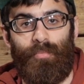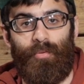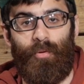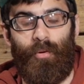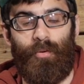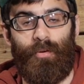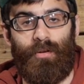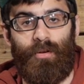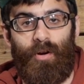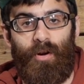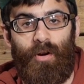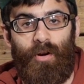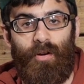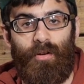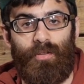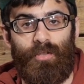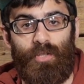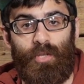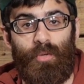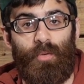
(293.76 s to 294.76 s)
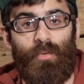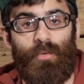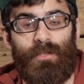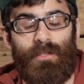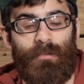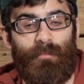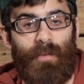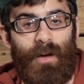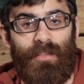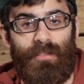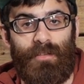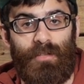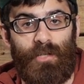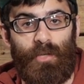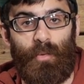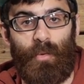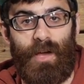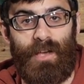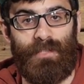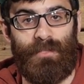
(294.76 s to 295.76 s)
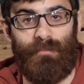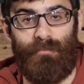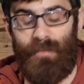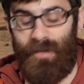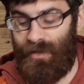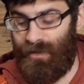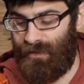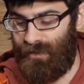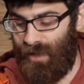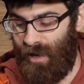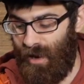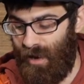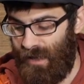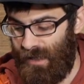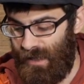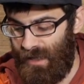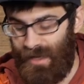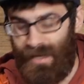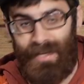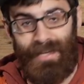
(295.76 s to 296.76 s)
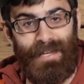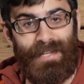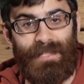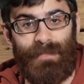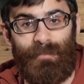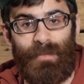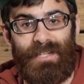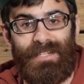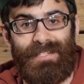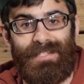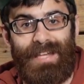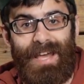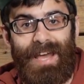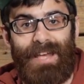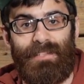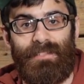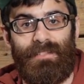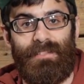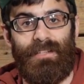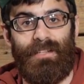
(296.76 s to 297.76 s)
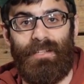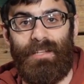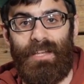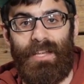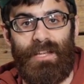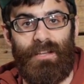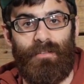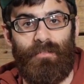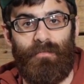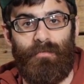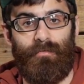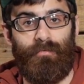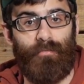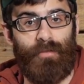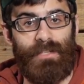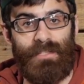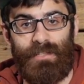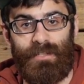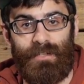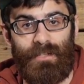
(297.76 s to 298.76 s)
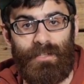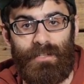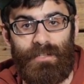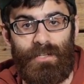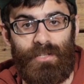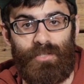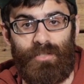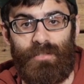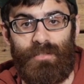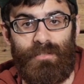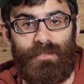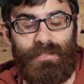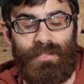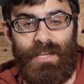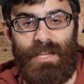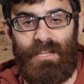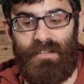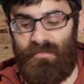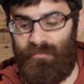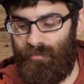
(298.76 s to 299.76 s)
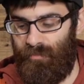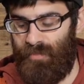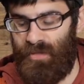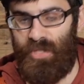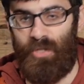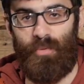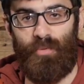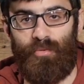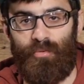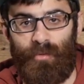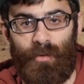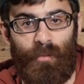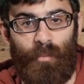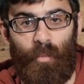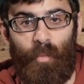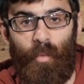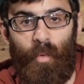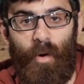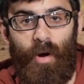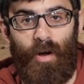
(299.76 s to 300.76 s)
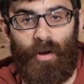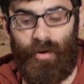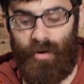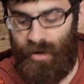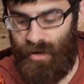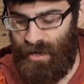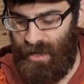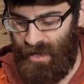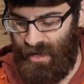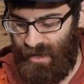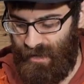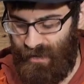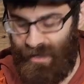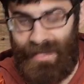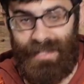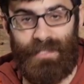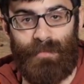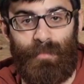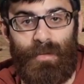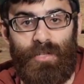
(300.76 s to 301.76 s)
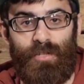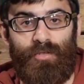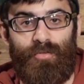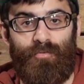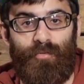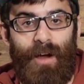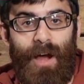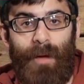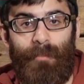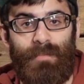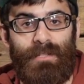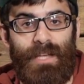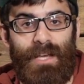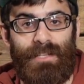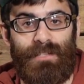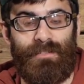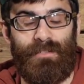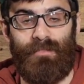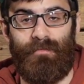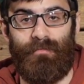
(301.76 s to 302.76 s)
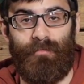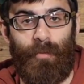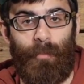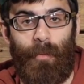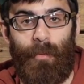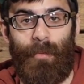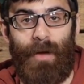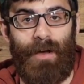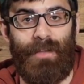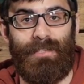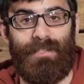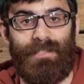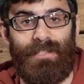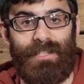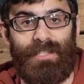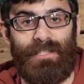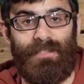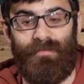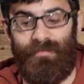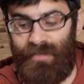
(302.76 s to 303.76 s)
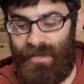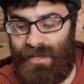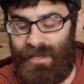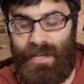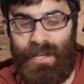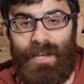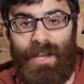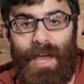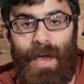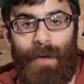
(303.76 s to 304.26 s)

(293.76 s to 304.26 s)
protocol used by the US military. It's been tested in freezing conditions, in putrid water. It's been drop tested from about 6 feet in